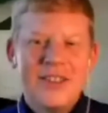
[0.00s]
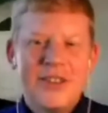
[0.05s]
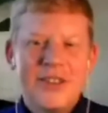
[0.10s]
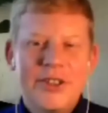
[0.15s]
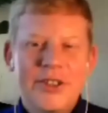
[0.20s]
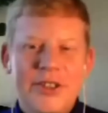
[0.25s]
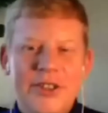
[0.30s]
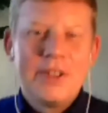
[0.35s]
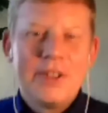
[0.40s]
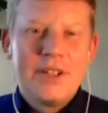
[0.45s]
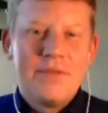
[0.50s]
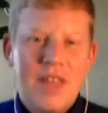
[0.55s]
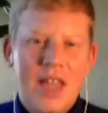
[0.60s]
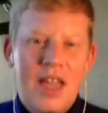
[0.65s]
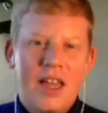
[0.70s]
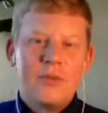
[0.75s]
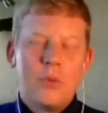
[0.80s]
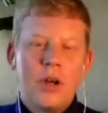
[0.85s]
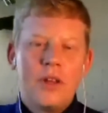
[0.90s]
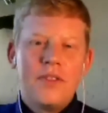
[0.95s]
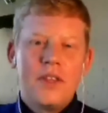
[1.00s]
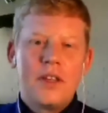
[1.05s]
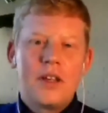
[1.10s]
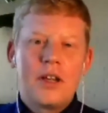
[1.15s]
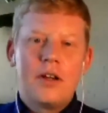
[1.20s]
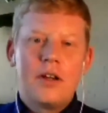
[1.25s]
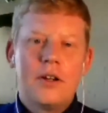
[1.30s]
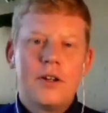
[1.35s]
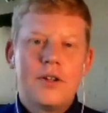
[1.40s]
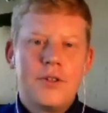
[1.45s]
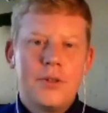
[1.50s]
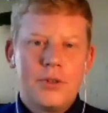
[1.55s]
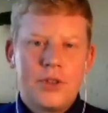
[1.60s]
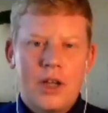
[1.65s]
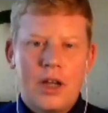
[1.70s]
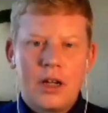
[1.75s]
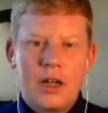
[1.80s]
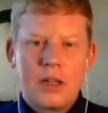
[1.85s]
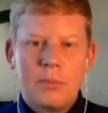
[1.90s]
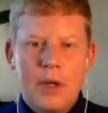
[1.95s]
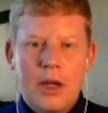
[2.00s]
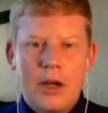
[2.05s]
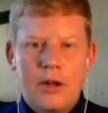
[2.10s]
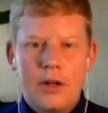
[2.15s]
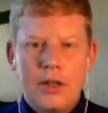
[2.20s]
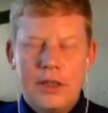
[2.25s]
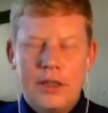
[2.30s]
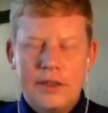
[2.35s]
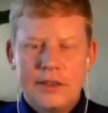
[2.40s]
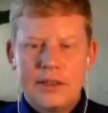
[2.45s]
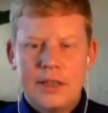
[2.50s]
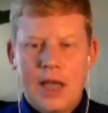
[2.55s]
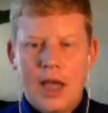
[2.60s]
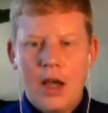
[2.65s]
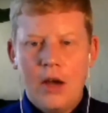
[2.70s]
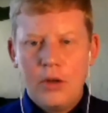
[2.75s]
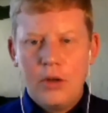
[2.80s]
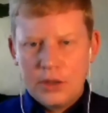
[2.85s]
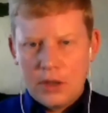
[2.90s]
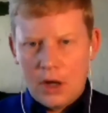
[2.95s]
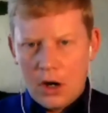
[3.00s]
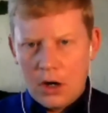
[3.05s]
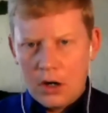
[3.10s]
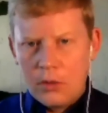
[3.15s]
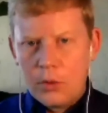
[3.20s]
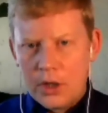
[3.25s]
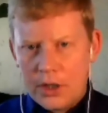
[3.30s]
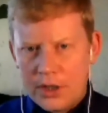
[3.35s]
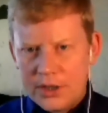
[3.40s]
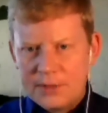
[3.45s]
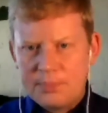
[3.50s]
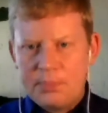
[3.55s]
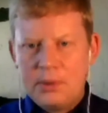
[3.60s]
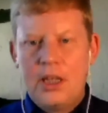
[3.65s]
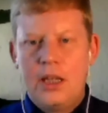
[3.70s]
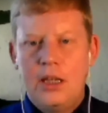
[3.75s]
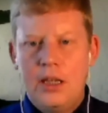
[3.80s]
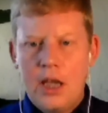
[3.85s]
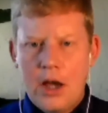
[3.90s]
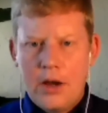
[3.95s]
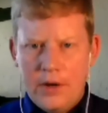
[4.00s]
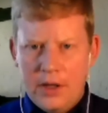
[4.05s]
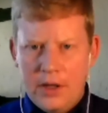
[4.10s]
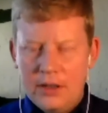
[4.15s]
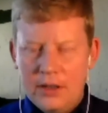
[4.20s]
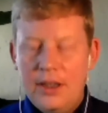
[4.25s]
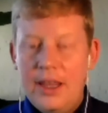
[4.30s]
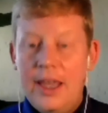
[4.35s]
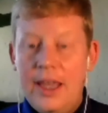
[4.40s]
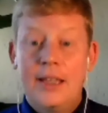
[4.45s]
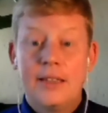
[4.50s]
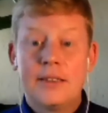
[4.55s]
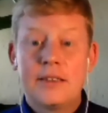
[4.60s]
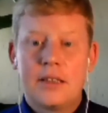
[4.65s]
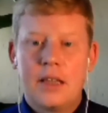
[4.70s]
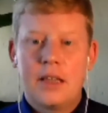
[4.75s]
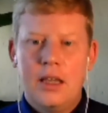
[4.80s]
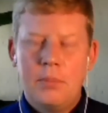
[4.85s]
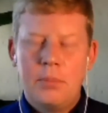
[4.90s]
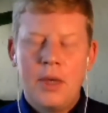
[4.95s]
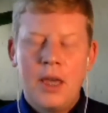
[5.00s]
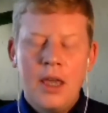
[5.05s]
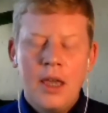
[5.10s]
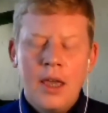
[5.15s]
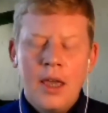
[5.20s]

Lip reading: a little bit of that. One thing I heard you talk about is how our work is playing out in a landscape.